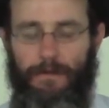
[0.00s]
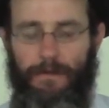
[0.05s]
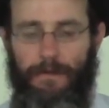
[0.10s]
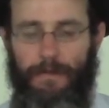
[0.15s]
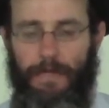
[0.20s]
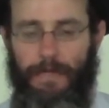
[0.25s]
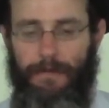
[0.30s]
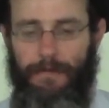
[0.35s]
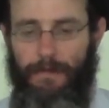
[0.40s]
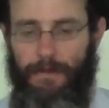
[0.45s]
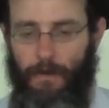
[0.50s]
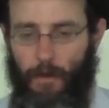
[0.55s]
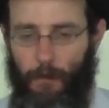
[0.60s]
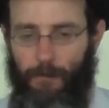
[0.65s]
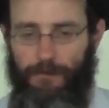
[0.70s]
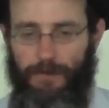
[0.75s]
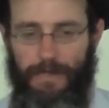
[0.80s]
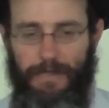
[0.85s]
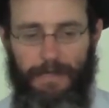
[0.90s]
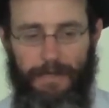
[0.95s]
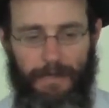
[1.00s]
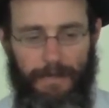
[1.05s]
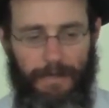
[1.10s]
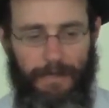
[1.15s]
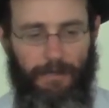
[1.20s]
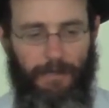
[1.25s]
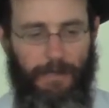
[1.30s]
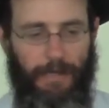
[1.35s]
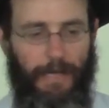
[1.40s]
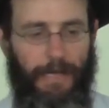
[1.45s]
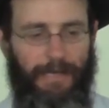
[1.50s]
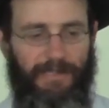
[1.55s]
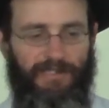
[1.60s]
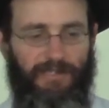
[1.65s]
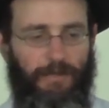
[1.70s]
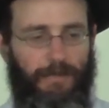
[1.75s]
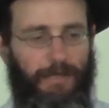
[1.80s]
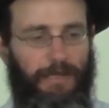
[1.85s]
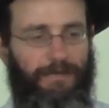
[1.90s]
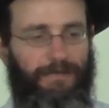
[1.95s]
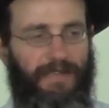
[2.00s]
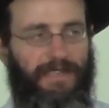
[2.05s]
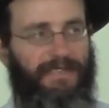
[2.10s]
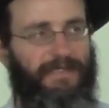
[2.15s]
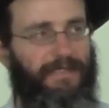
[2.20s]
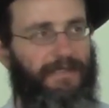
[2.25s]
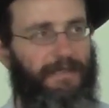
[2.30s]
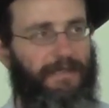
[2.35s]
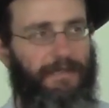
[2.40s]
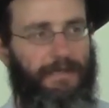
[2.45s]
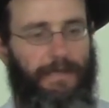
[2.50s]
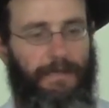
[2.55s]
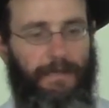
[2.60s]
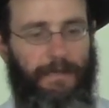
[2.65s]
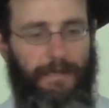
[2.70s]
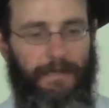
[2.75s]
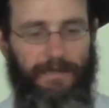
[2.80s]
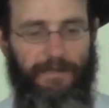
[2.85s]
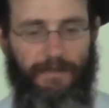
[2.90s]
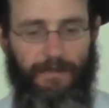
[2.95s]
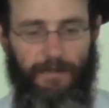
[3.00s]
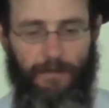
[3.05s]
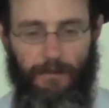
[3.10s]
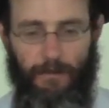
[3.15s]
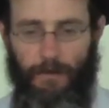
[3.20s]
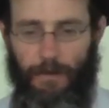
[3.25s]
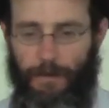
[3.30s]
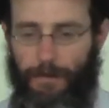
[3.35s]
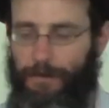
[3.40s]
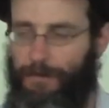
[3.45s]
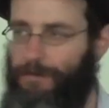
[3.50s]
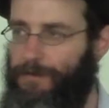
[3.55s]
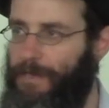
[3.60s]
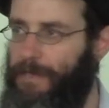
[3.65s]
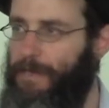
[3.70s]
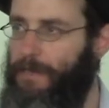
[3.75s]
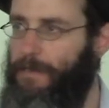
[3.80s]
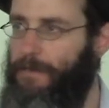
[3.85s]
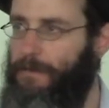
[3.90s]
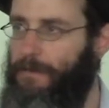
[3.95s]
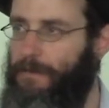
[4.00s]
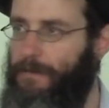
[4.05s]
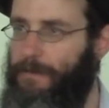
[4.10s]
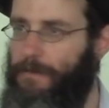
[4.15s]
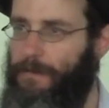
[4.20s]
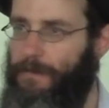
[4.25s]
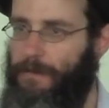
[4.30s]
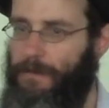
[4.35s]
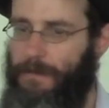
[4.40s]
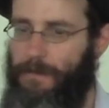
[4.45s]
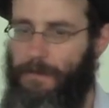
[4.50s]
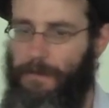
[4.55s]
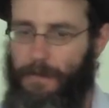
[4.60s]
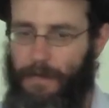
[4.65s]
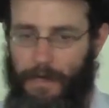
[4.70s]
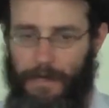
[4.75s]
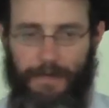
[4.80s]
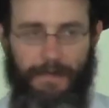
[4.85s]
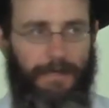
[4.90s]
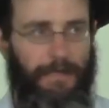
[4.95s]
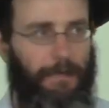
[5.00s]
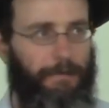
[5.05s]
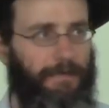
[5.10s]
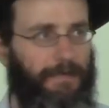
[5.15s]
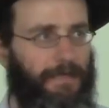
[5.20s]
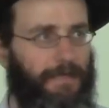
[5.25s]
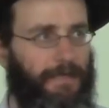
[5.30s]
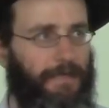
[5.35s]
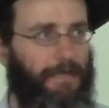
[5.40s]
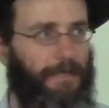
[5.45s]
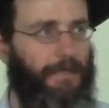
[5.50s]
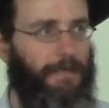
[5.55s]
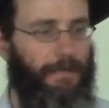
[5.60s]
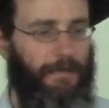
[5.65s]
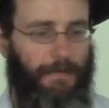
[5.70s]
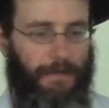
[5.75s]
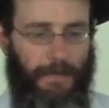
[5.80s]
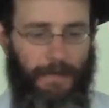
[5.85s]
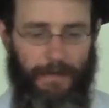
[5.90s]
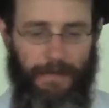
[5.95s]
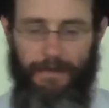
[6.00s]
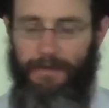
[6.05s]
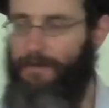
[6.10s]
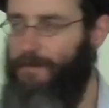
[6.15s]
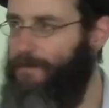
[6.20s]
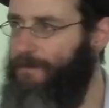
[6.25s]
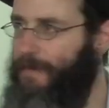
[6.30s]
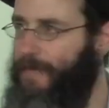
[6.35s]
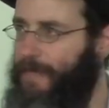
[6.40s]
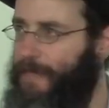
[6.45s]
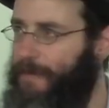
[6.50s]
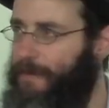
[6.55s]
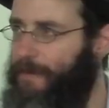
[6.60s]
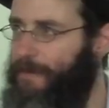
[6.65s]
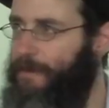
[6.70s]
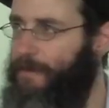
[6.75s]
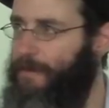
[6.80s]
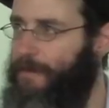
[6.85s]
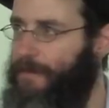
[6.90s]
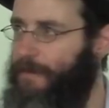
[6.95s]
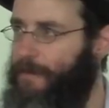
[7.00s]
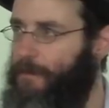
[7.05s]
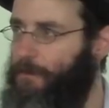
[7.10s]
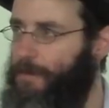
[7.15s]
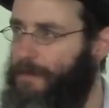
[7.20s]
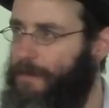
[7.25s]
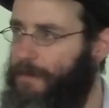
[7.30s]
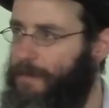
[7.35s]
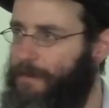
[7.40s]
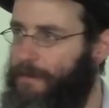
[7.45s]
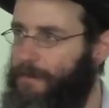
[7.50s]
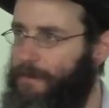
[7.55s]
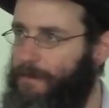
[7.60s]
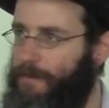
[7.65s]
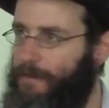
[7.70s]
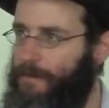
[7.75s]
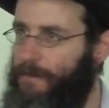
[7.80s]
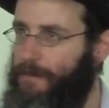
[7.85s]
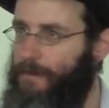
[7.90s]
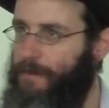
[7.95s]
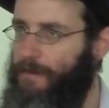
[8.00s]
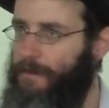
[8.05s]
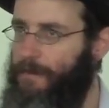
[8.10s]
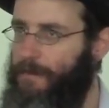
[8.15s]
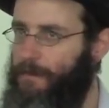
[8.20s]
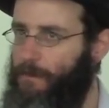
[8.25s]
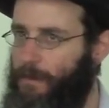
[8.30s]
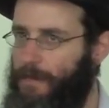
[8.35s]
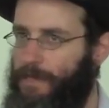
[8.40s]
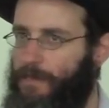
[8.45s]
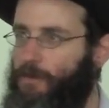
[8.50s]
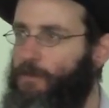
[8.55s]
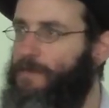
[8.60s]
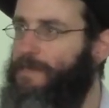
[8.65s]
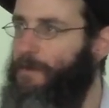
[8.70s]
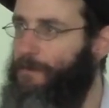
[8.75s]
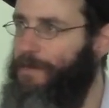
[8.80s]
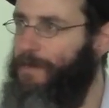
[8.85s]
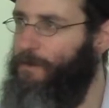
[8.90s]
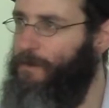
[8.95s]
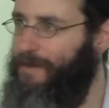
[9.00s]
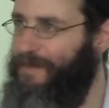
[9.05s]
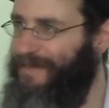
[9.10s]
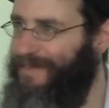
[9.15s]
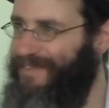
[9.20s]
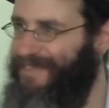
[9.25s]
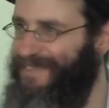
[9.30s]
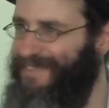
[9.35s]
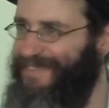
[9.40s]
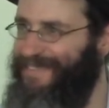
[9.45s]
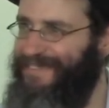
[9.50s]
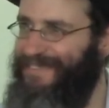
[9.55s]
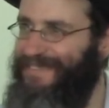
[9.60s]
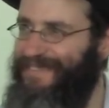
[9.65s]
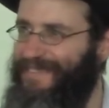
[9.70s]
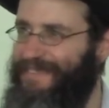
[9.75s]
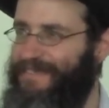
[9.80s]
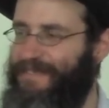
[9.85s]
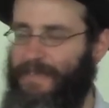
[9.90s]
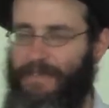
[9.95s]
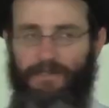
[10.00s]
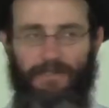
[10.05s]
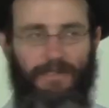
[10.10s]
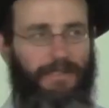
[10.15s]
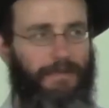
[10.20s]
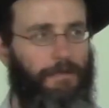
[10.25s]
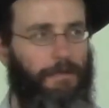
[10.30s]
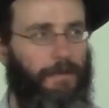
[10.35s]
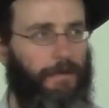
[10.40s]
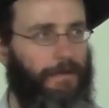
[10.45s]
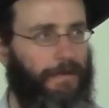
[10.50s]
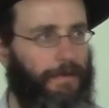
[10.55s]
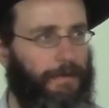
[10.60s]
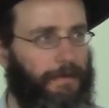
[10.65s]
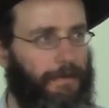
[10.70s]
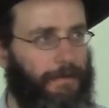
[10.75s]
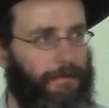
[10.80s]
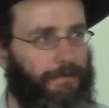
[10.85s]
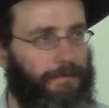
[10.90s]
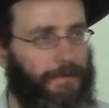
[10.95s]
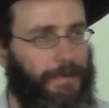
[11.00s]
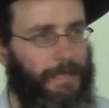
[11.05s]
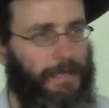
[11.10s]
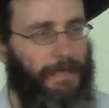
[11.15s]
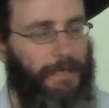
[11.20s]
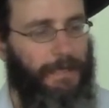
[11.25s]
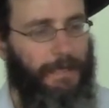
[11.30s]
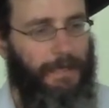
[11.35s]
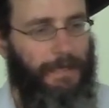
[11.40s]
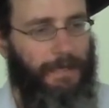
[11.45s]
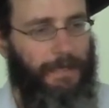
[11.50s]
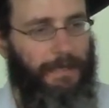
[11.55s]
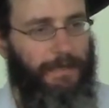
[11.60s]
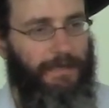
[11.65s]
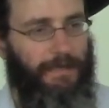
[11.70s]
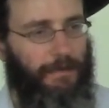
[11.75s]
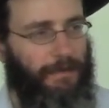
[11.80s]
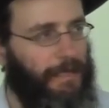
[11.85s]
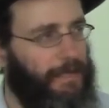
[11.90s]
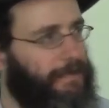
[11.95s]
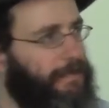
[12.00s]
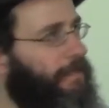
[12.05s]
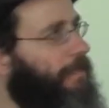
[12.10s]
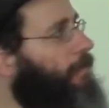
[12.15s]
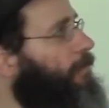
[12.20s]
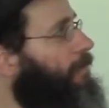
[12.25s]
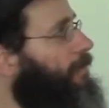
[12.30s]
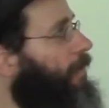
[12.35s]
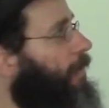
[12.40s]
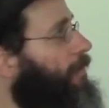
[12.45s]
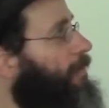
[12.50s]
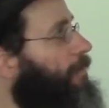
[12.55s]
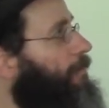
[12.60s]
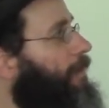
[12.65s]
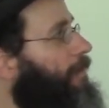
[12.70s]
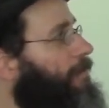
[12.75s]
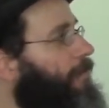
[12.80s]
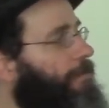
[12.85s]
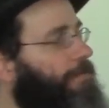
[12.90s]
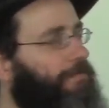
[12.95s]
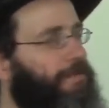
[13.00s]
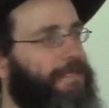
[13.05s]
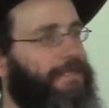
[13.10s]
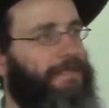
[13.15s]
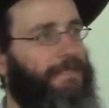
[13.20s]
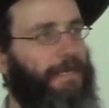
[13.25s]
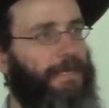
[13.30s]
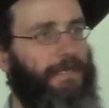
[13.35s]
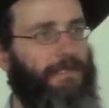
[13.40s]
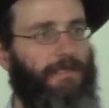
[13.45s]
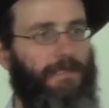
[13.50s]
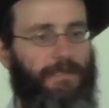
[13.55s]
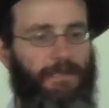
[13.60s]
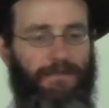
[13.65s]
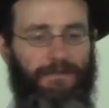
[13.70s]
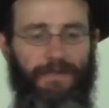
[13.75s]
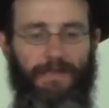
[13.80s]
And hopefully each class should give us at least 2 or 3 concepts that are interrelated and that we can do something with it. It's not just theoretical. So yesterday we talked about the 3 stages of